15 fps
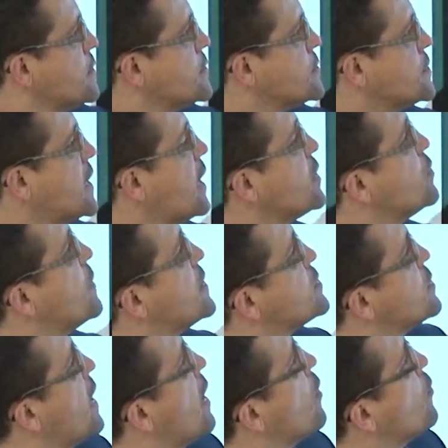So now you
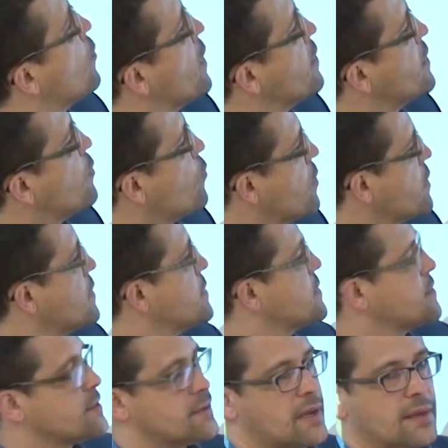measure how well it
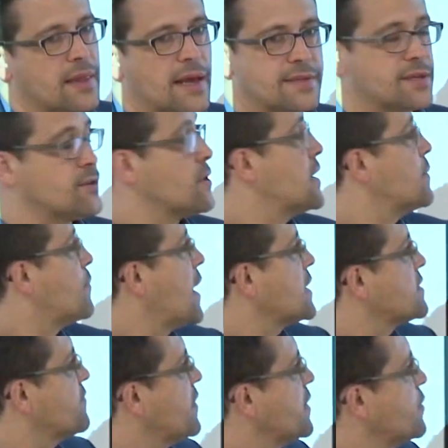works, and that's your
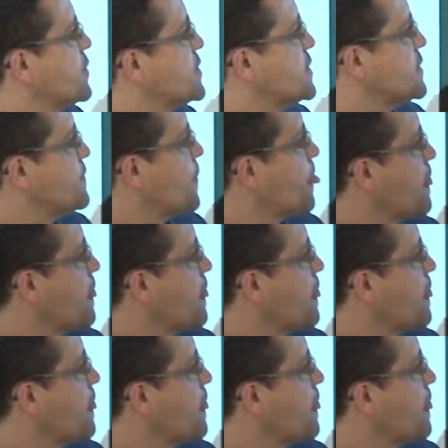impact evaluation.